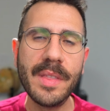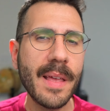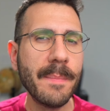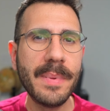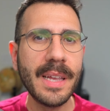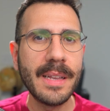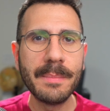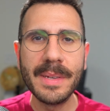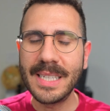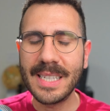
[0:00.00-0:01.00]
with them
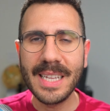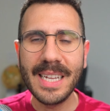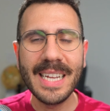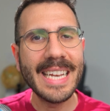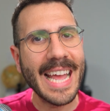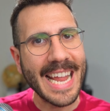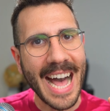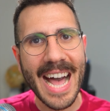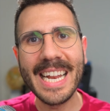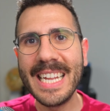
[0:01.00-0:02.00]
being misleading and
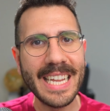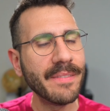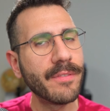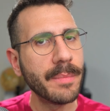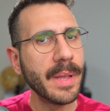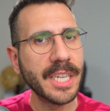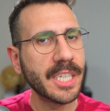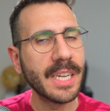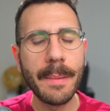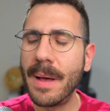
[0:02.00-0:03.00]
hiding
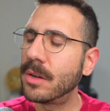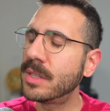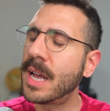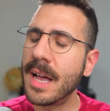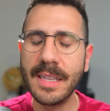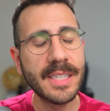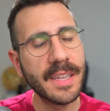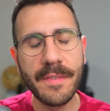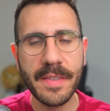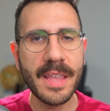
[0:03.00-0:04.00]
information about tons
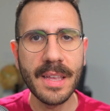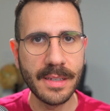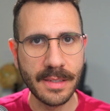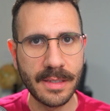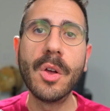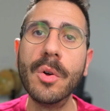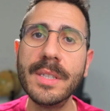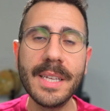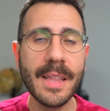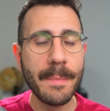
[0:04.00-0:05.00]
of things. Go
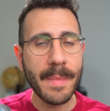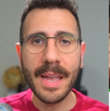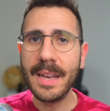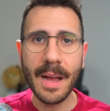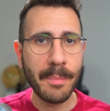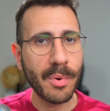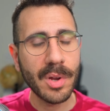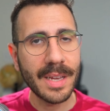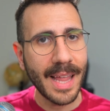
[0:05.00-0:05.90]
into the main Upwork